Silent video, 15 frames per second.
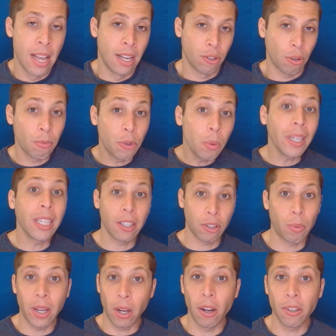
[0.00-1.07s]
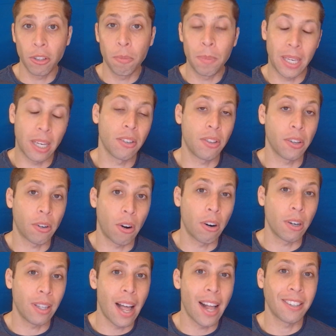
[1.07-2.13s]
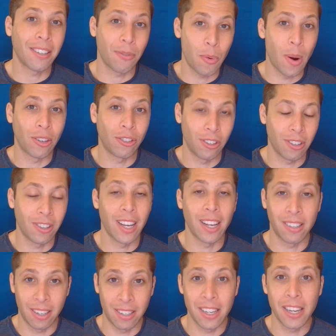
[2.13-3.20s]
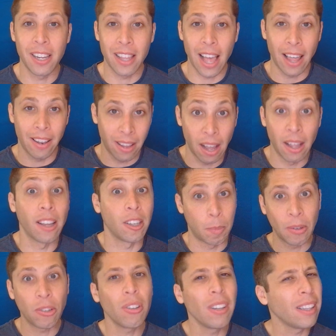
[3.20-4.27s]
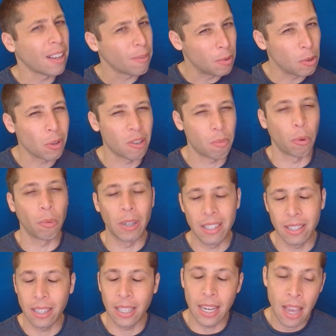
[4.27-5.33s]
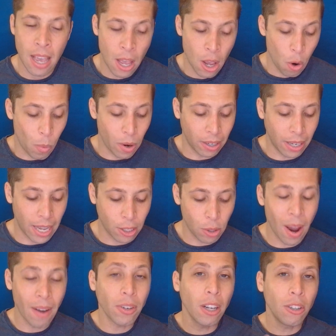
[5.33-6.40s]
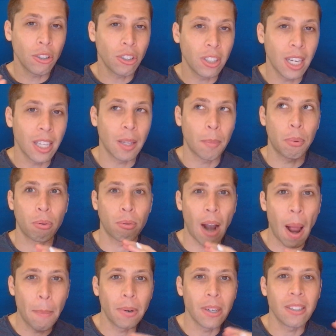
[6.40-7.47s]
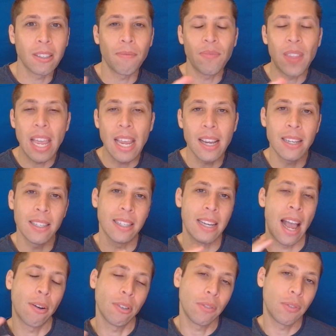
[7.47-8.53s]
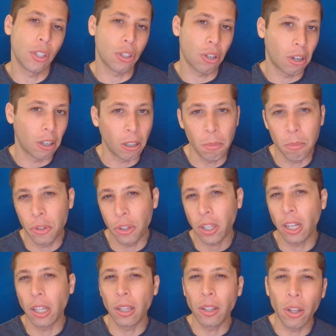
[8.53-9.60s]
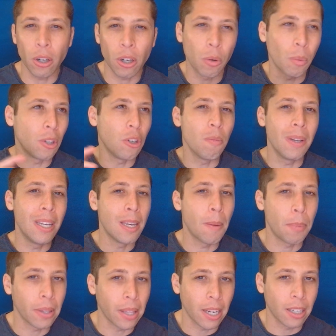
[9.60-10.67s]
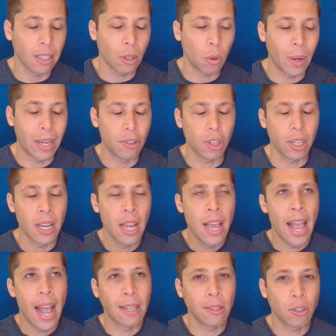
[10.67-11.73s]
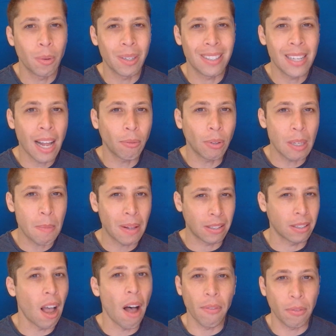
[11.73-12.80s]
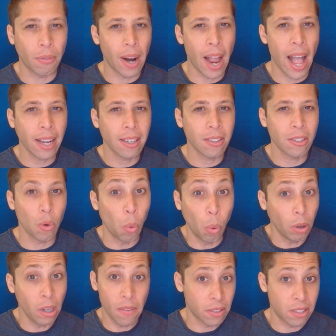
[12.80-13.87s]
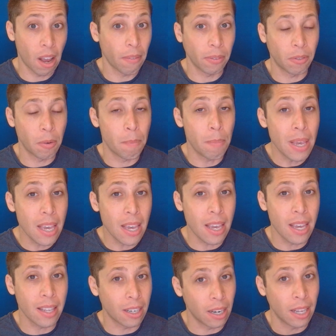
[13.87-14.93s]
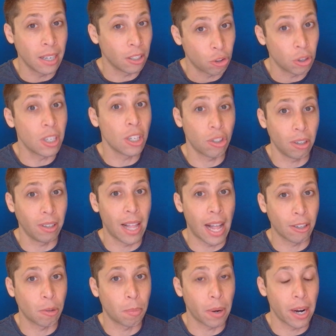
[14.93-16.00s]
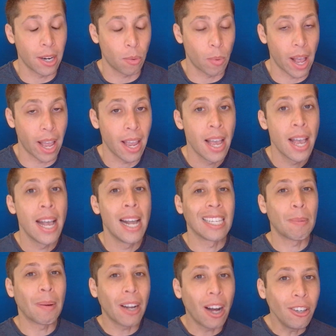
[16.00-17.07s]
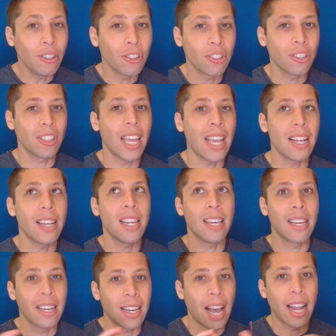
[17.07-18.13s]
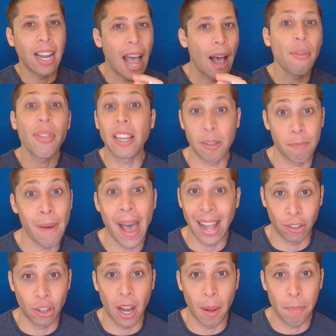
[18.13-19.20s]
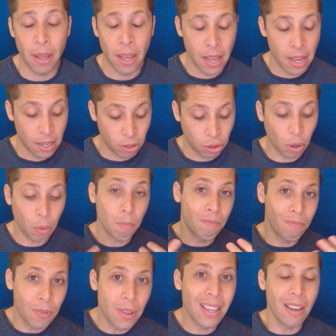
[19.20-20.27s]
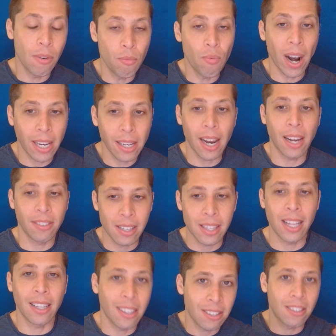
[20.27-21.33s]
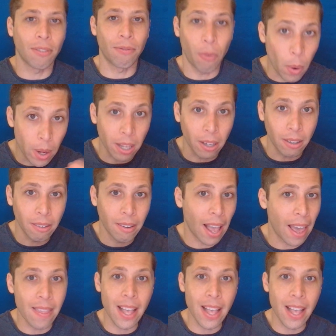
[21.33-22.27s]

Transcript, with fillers: So I'm doing it this way also because there are lots of questions on the SAT that, especially they've been doing this more recently, where like you have to understand the properties of things and how different terms are going to look when you manipulate an equation. And so it's not really about solving for x or even solving for b in a traditional algebraic way. It's about understanding kind of how things match up. So recognizing that this is a FOIL and